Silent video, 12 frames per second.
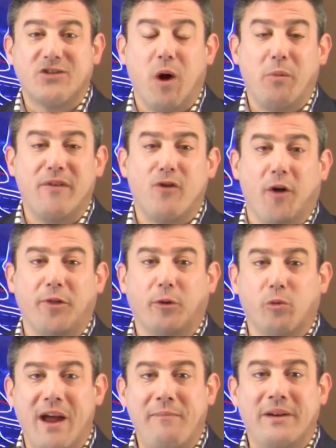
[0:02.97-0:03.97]
Well, we've got the
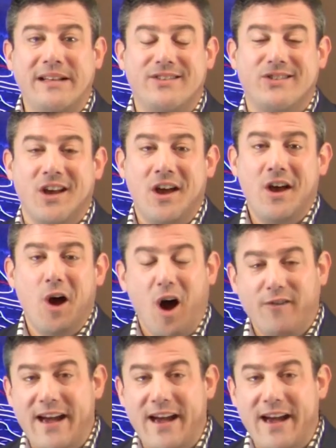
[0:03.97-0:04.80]
remnants of